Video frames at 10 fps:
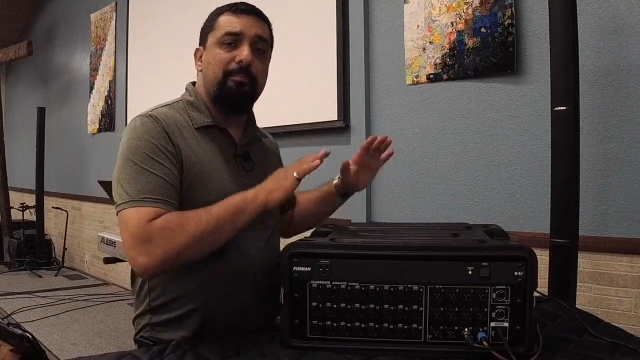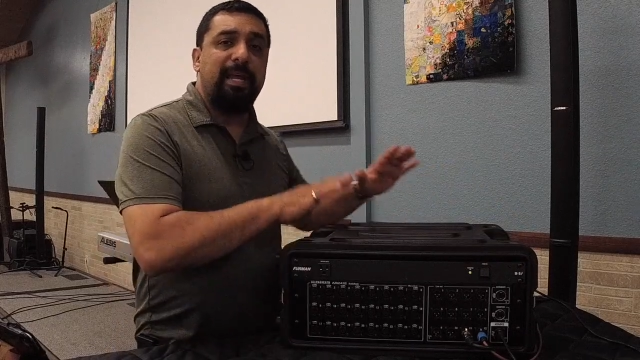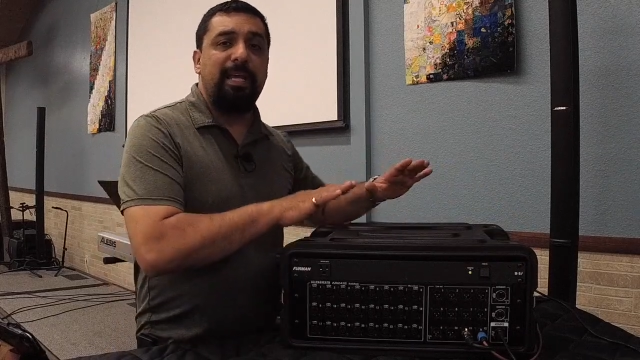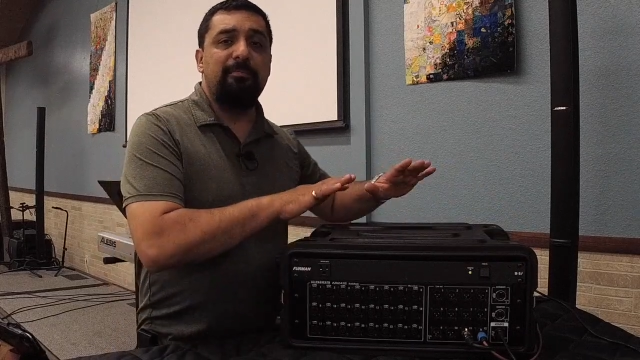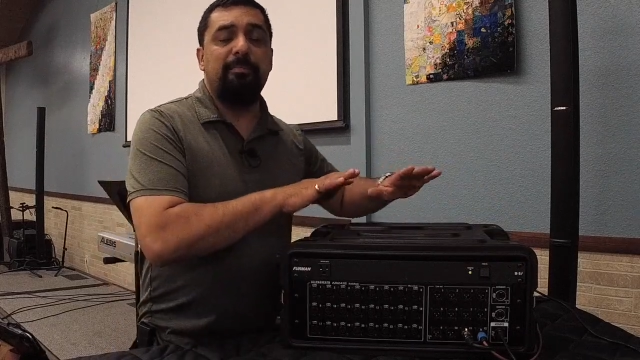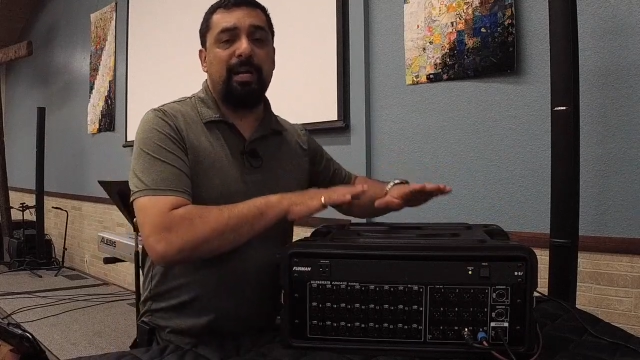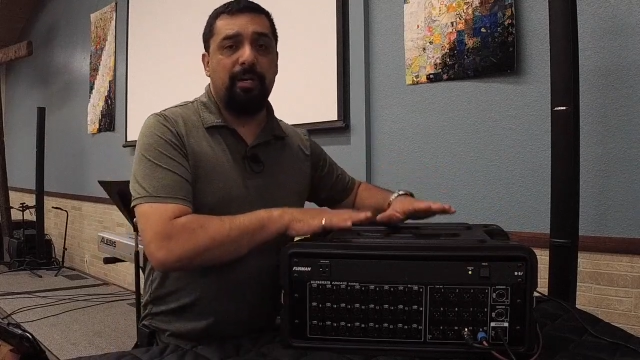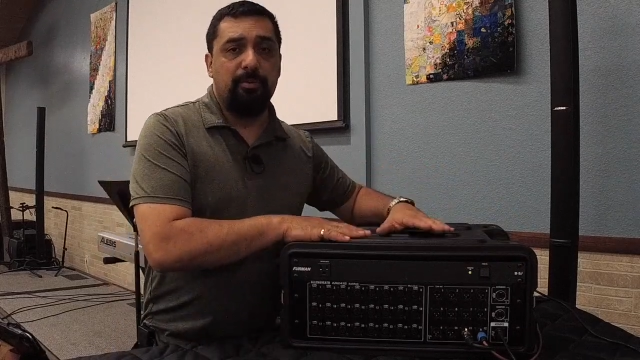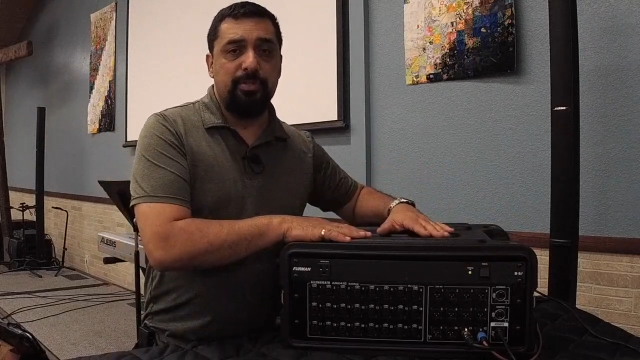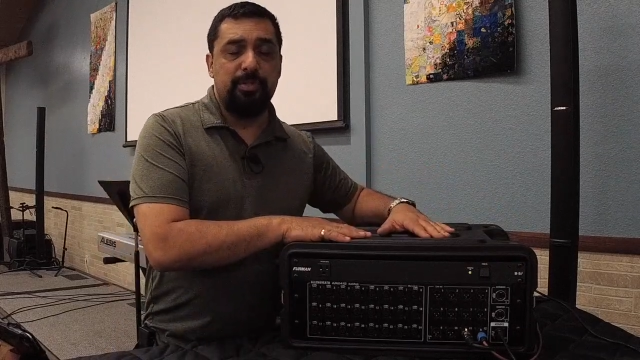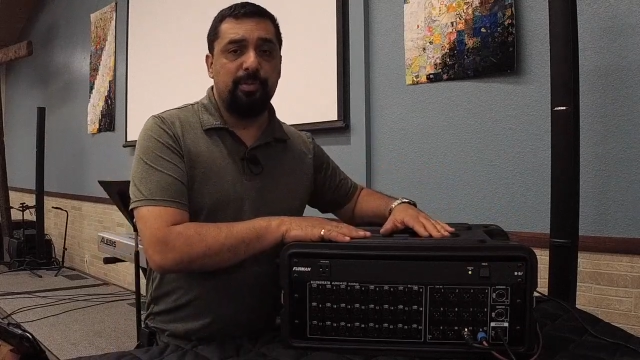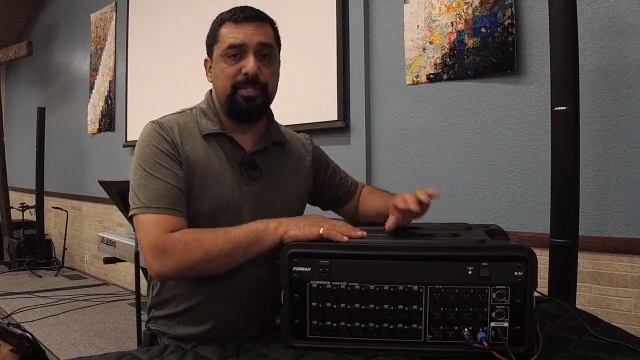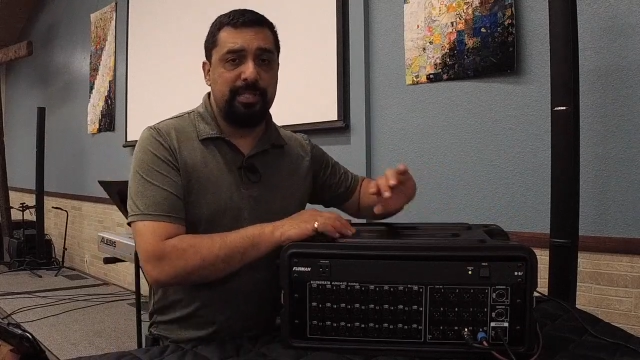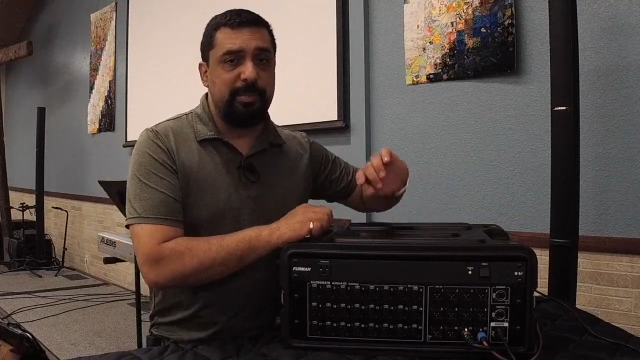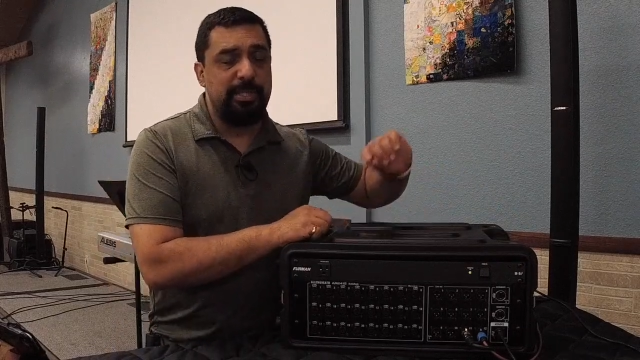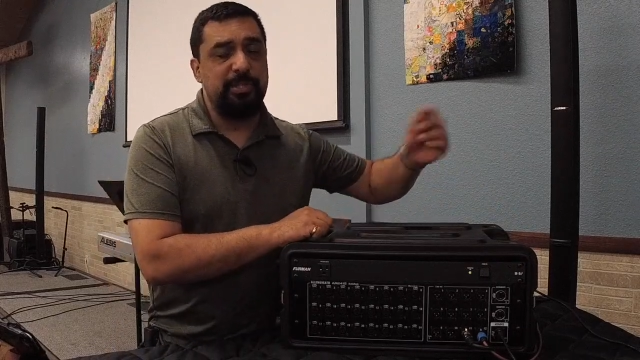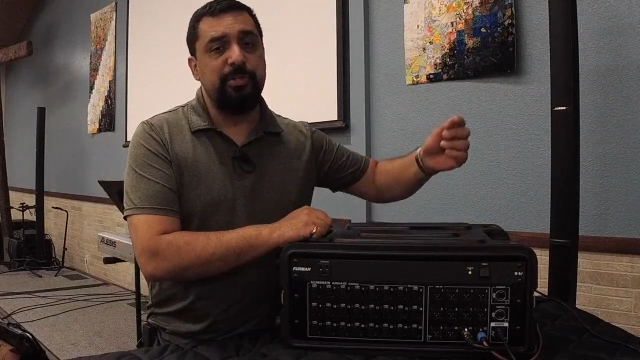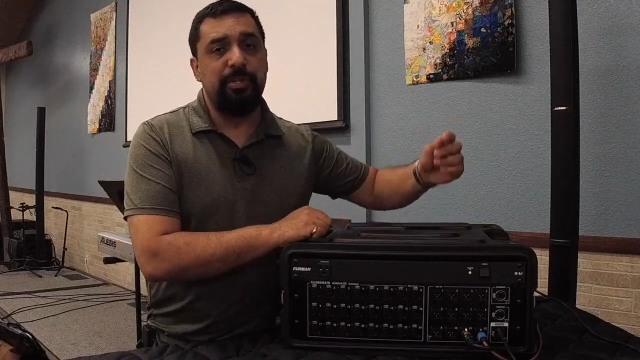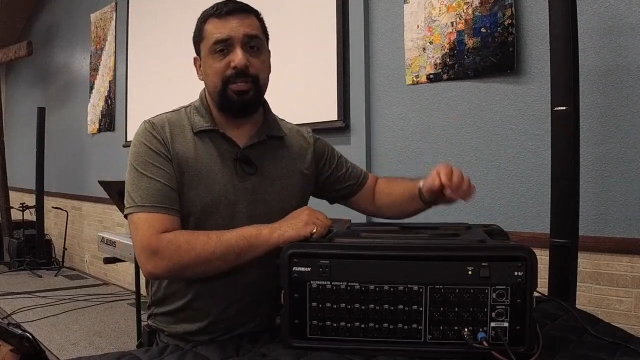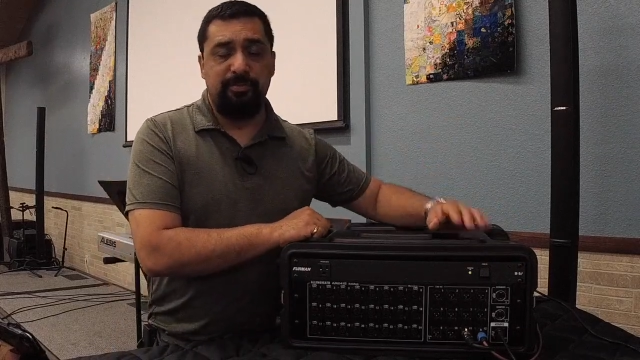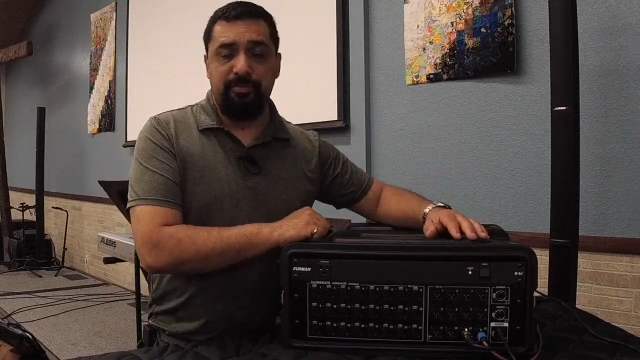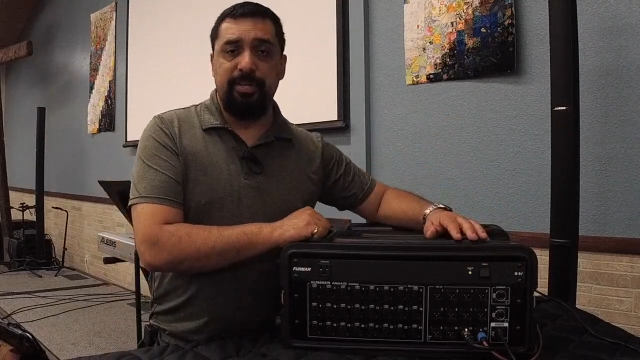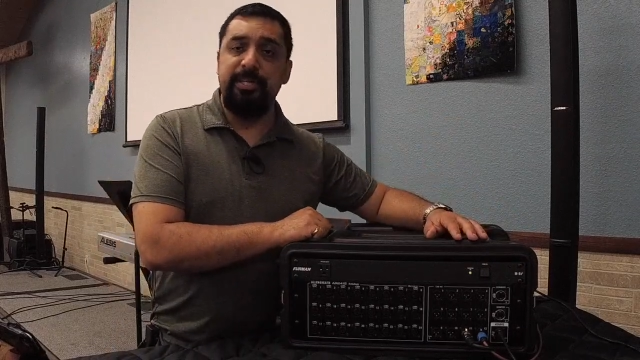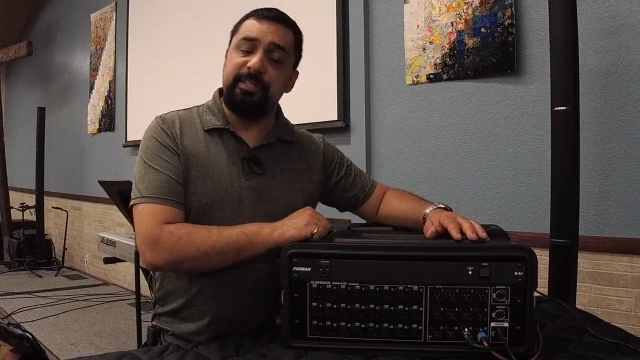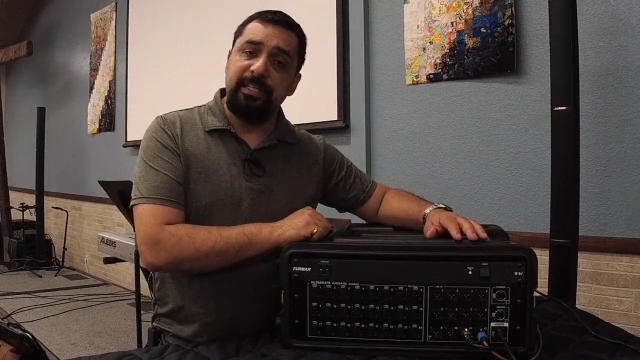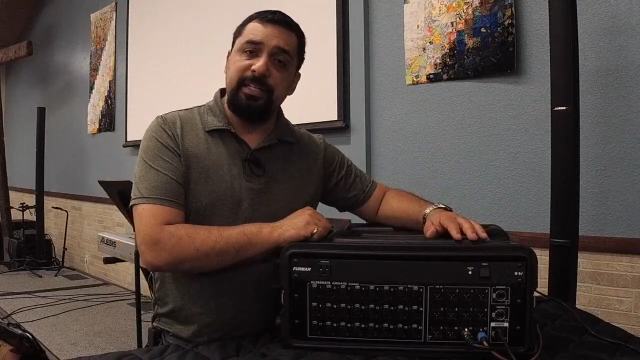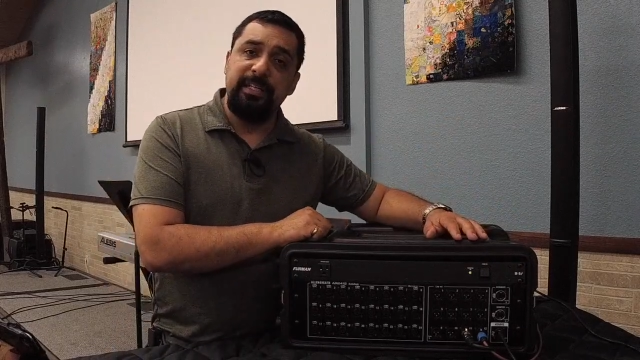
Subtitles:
main power source that we turn on at the front,